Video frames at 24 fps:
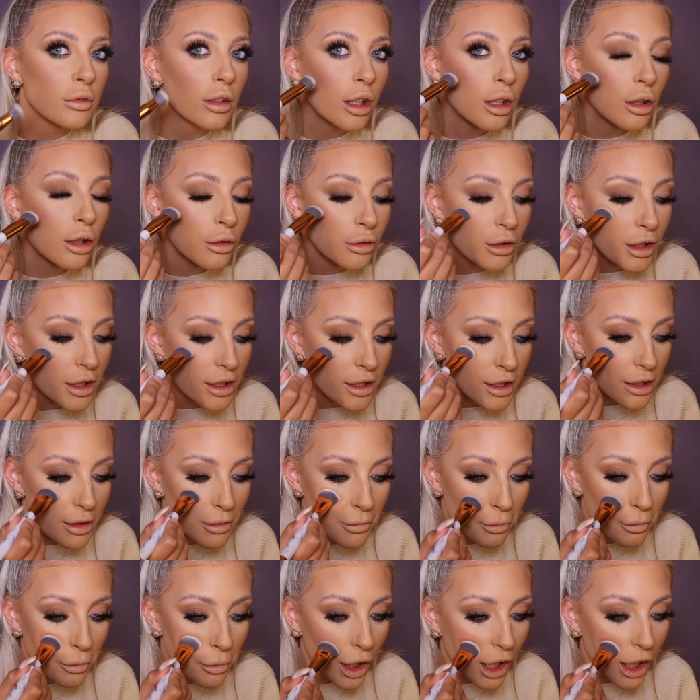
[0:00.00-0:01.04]
Oh, this
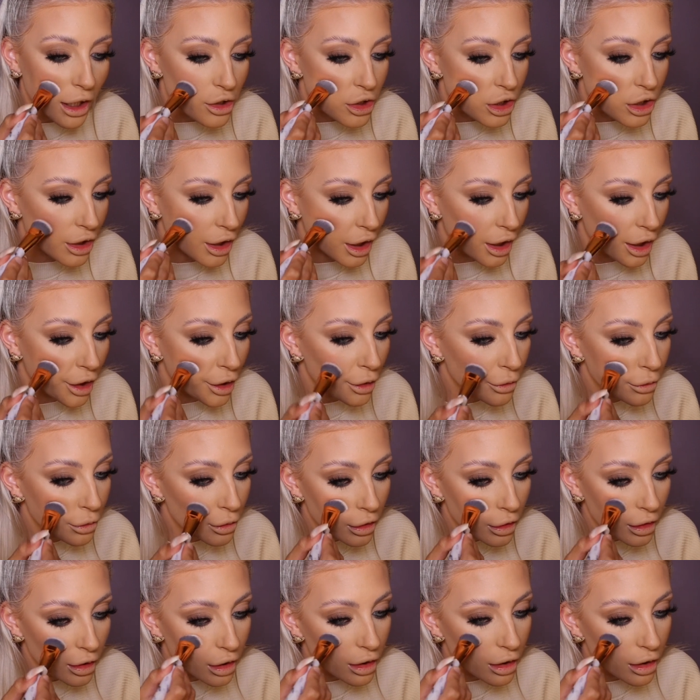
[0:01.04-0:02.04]
isn't bad, you know.